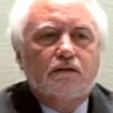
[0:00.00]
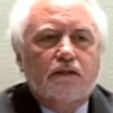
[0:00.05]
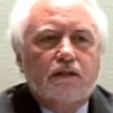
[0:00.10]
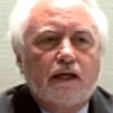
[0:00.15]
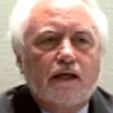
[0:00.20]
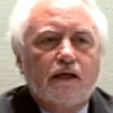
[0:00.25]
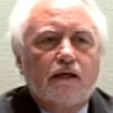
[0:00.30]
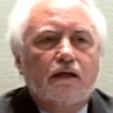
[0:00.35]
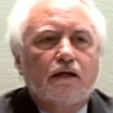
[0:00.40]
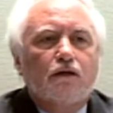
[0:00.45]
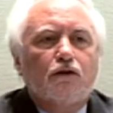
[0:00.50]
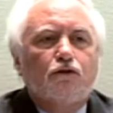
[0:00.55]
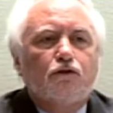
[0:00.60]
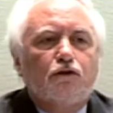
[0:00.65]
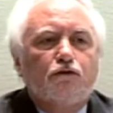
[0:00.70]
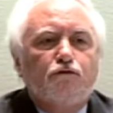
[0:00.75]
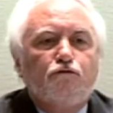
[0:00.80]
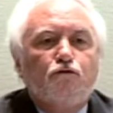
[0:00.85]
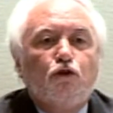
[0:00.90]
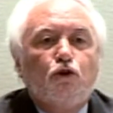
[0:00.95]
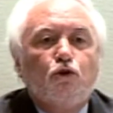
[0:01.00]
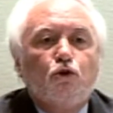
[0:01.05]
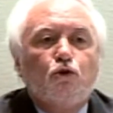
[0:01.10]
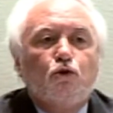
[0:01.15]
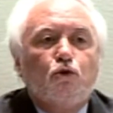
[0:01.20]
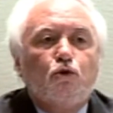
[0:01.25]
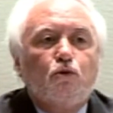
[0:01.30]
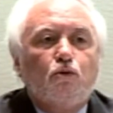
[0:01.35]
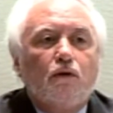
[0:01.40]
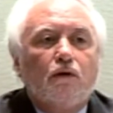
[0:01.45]
Then at 10, a look at
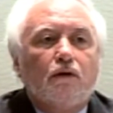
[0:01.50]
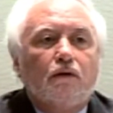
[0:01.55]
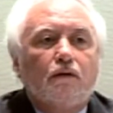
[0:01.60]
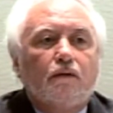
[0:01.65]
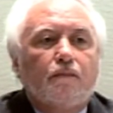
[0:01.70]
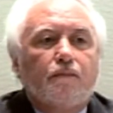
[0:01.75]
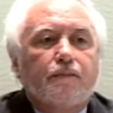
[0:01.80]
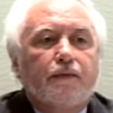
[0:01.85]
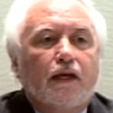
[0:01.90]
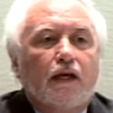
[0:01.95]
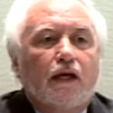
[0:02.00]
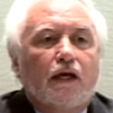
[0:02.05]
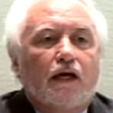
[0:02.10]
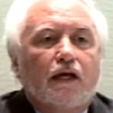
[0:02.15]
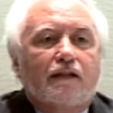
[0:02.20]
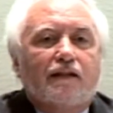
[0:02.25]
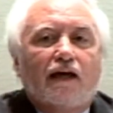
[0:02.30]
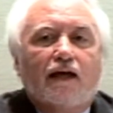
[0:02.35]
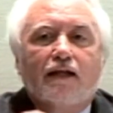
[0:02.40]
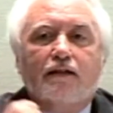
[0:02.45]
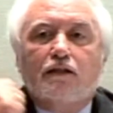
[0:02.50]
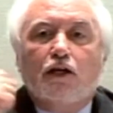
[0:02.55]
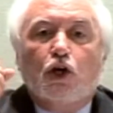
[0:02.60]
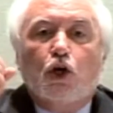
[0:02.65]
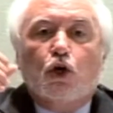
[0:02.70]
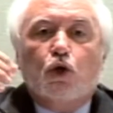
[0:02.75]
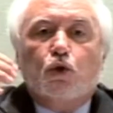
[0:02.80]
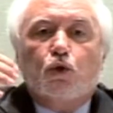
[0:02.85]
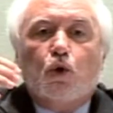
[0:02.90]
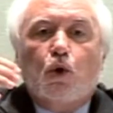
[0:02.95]
remarks from Dr. Jacques Gauthier
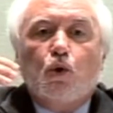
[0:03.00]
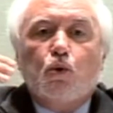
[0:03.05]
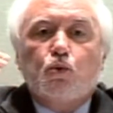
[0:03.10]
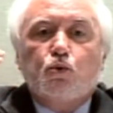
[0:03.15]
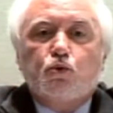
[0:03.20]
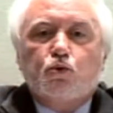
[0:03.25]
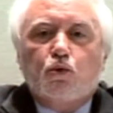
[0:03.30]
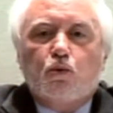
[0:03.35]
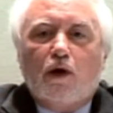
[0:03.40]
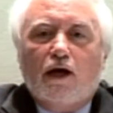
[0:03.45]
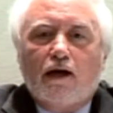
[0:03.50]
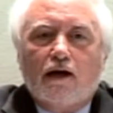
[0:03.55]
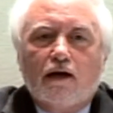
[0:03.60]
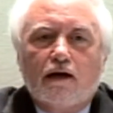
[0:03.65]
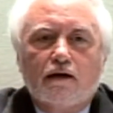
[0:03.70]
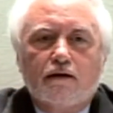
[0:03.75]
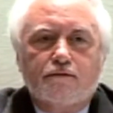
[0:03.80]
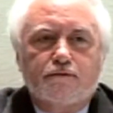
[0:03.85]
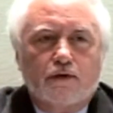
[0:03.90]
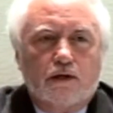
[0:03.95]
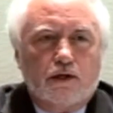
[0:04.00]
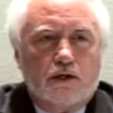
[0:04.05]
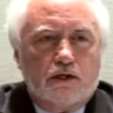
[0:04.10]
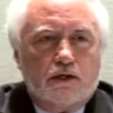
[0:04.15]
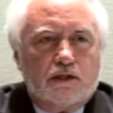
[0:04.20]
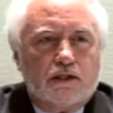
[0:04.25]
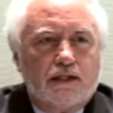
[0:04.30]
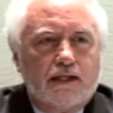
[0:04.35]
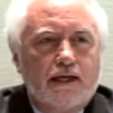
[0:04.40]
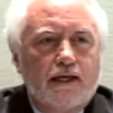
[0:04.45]
on Jerusalem
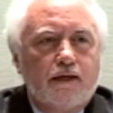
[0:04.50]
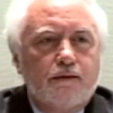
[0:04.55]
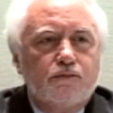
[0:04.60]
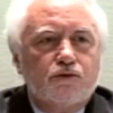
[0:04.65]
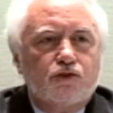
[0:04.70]
sovereignty.